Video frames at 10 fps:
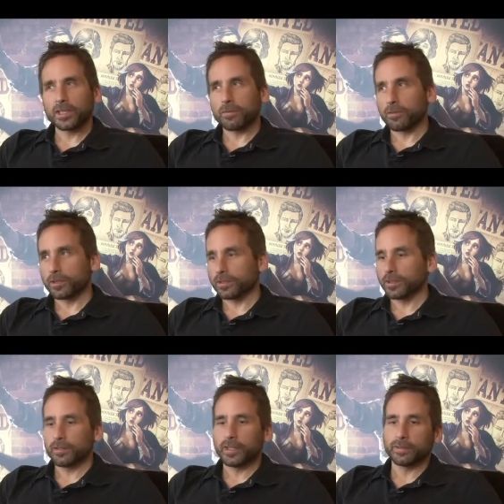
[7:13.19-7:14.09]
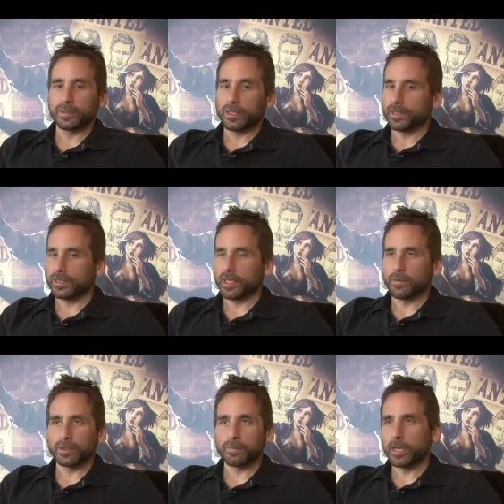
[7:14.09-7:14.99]
You know, for instance, you know he was, as I said,
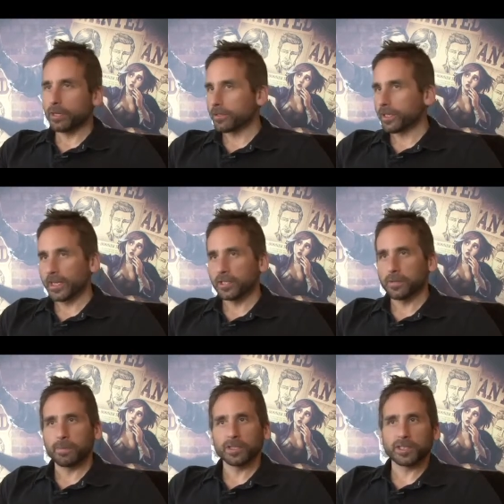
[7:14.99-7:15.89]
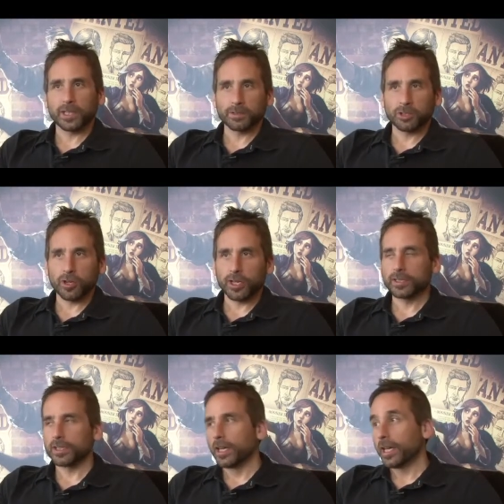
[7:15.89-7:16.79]
he was a Pinkerton agent busting up
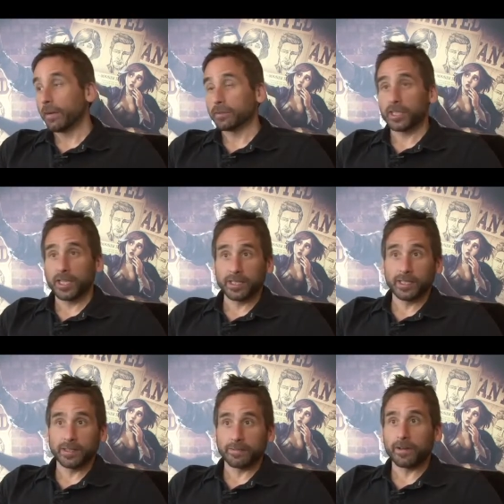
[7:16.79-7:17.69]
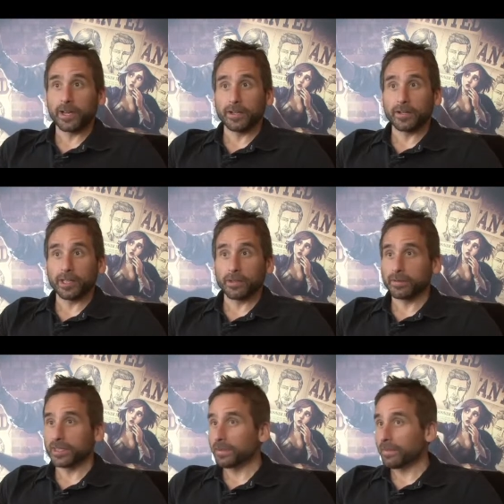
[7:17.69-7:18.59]
strikes. He was an Indian fighter. You know, he
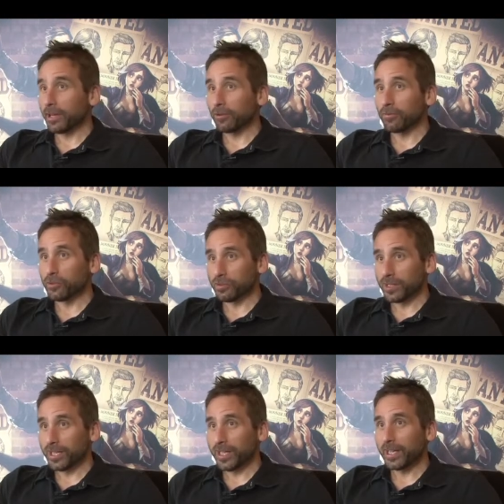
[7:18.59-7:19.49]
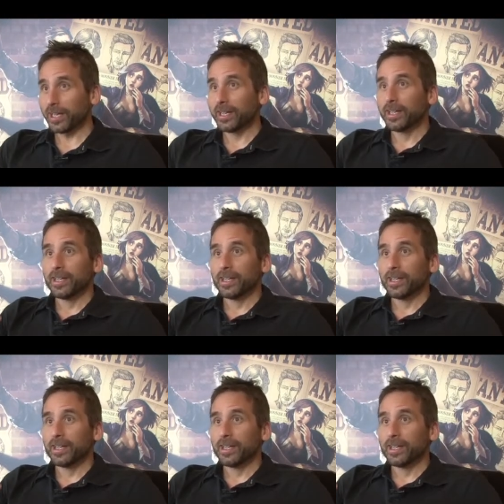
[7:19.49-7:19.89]
was at the Battle of Wounded Knee.